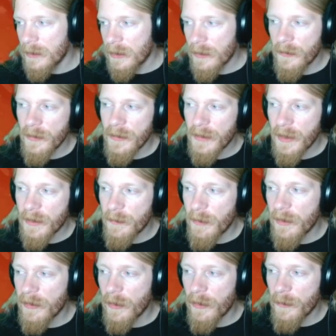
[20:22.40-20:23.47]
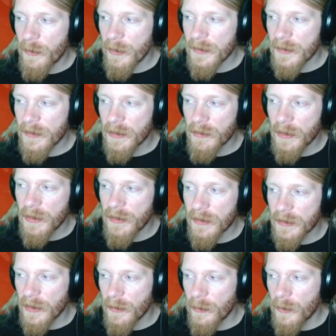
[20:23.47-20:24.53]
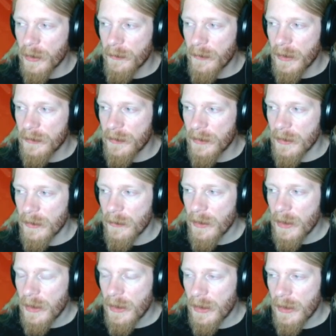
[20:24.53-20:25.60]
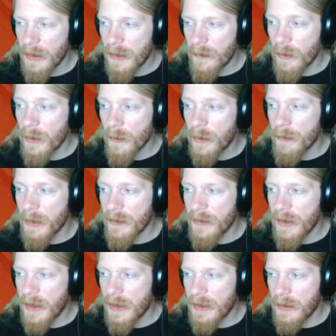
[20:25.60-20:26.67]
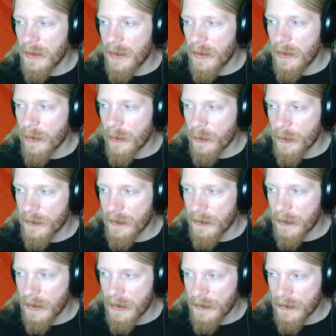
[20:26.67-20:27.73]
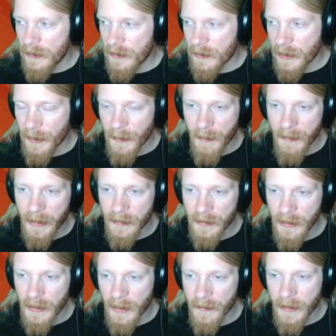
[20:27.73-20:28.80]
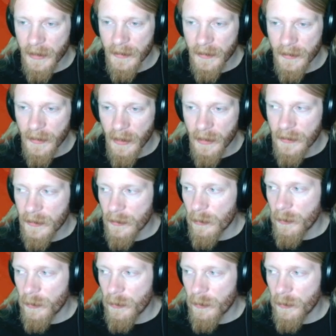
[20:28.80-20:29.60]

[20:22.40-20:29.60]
Greece has basically all the points, and Central Asia's got 1 bounty now. One bounty, and Northwestern Asia just got 1 bounty. Afghanistan still on 0